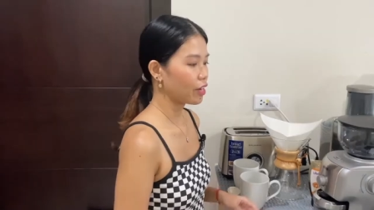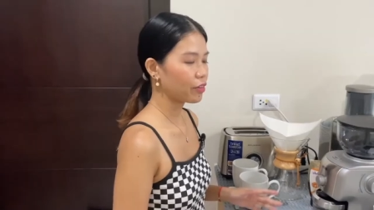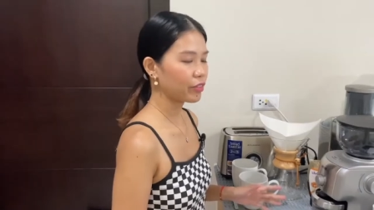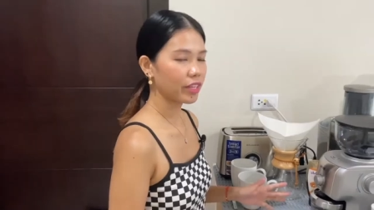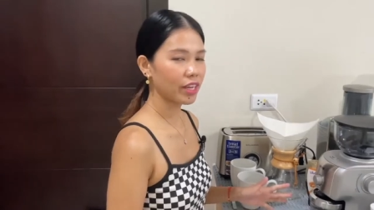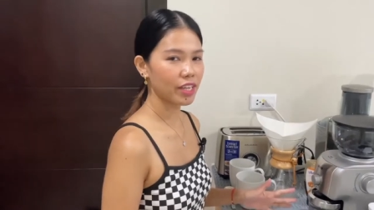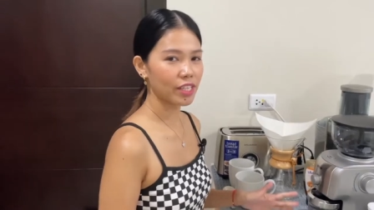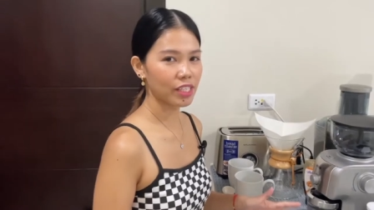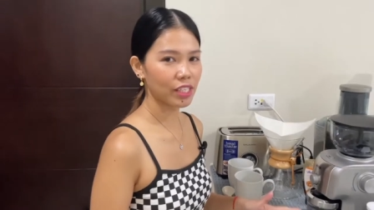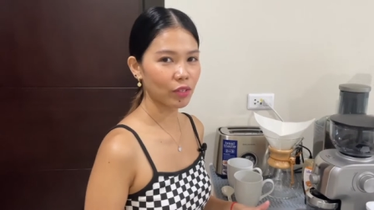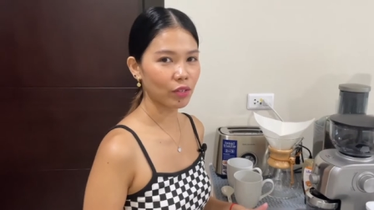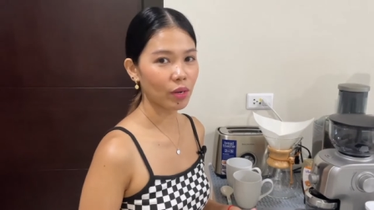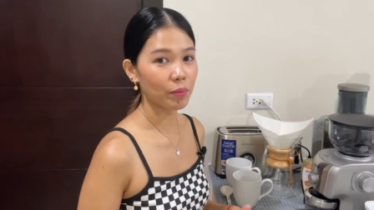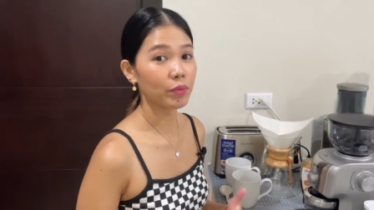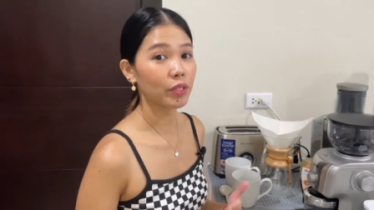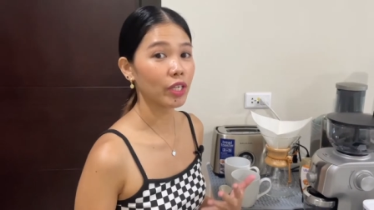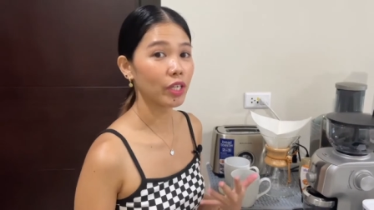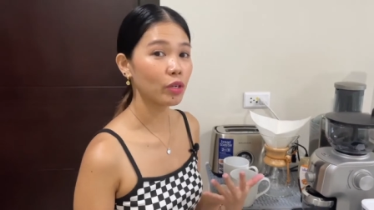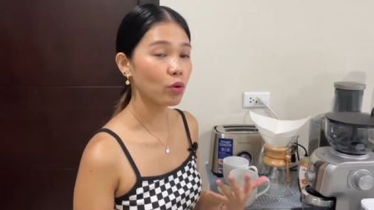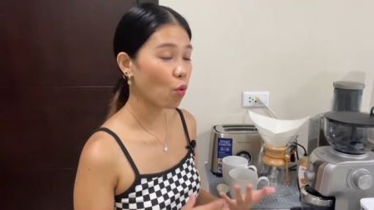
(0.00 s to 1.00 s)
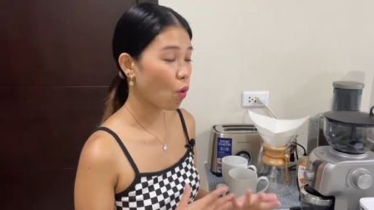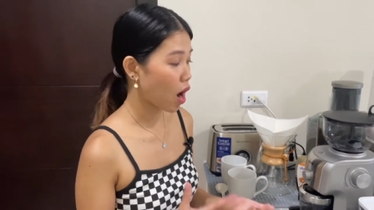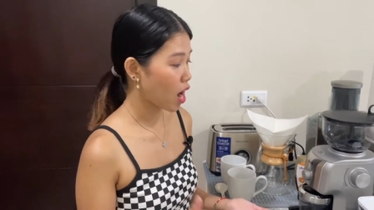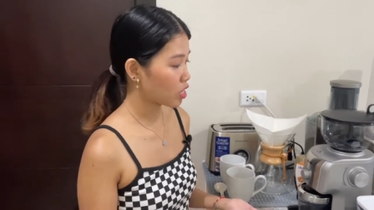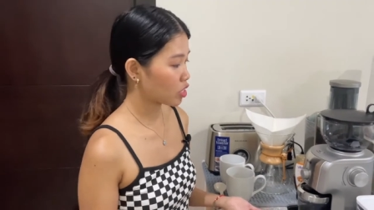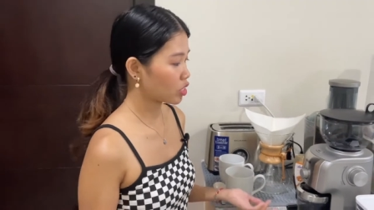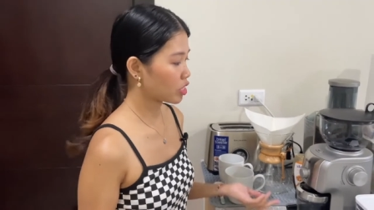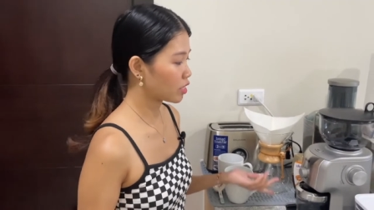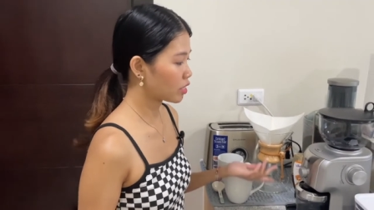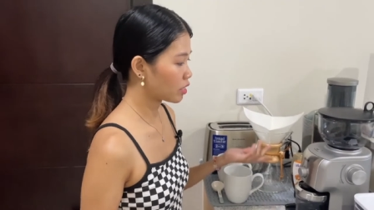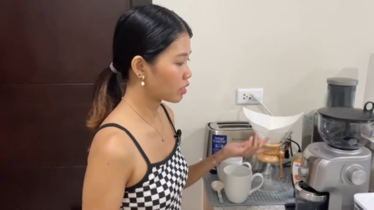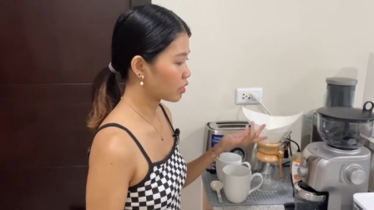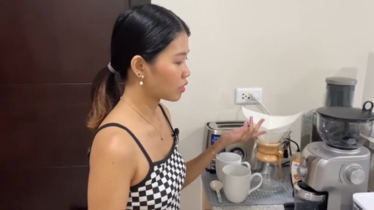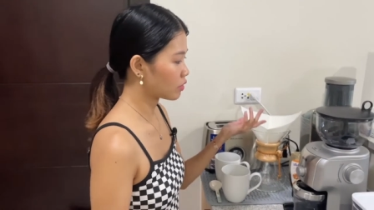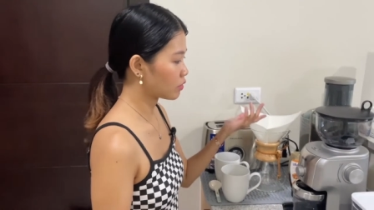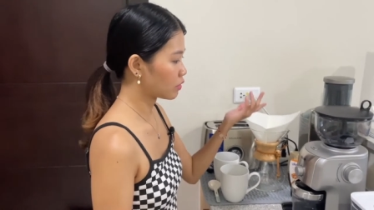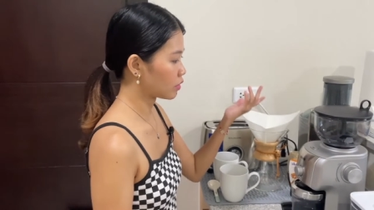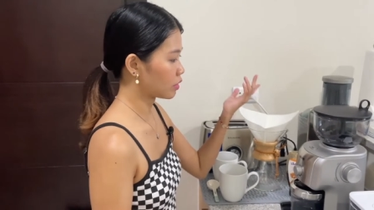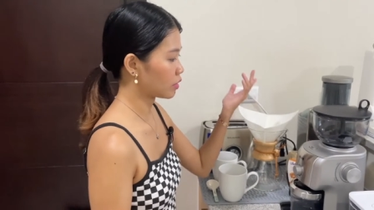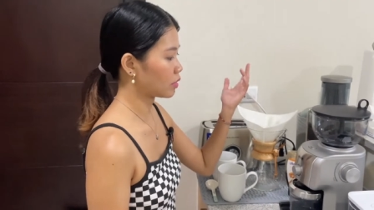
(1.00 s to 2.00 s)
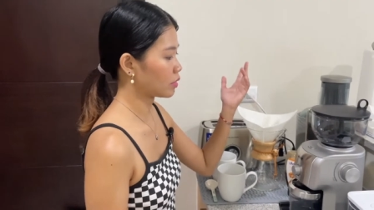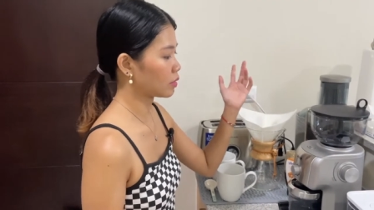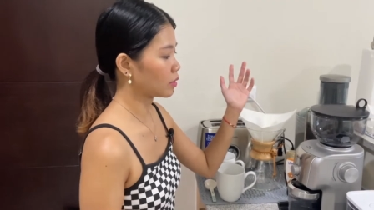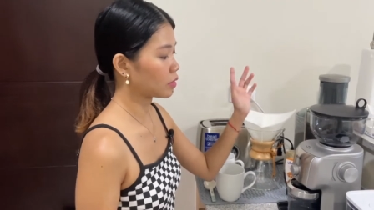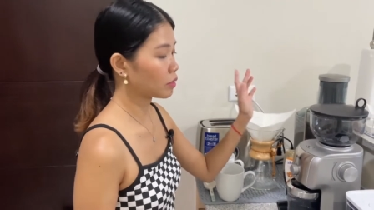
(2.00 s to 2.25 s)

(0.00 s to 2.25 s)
Okay, so I'm done washing the,